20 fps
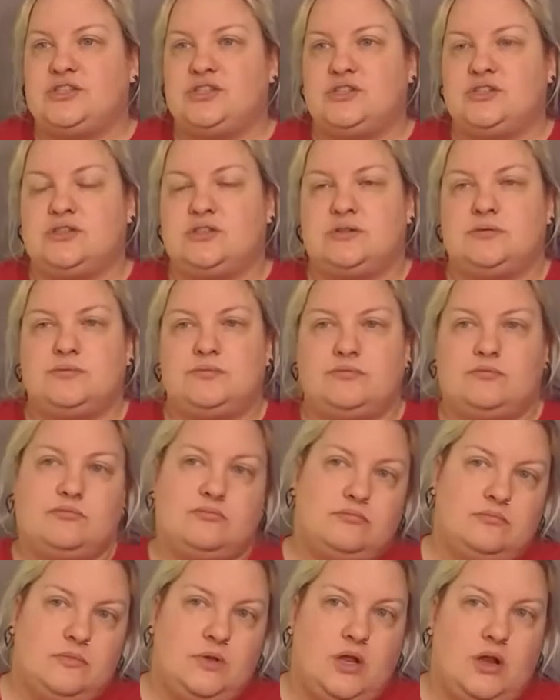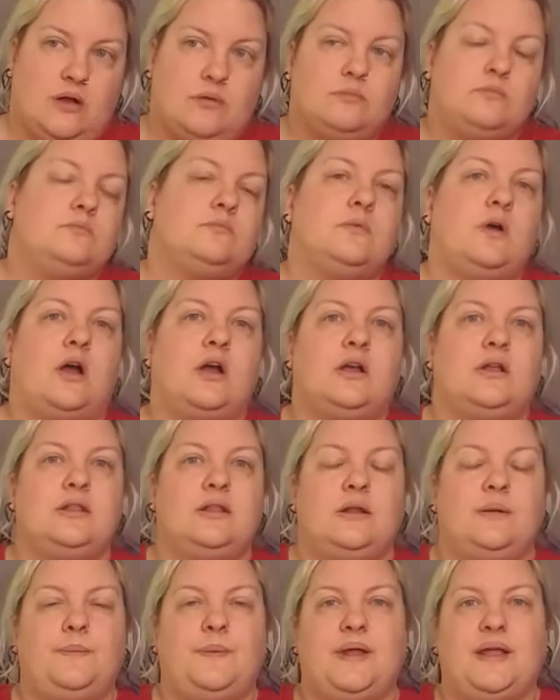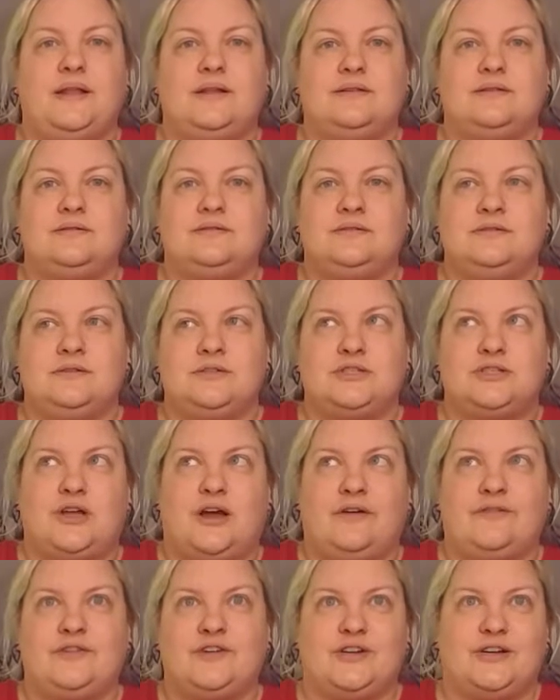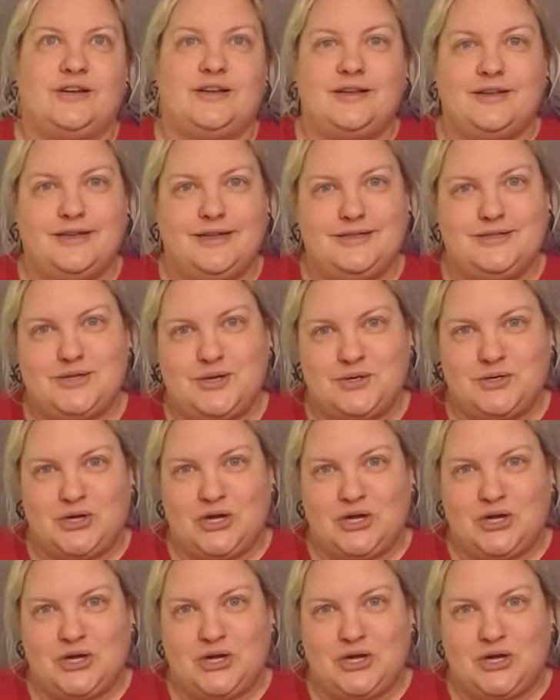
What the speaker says: which, you know, are a little bit softer,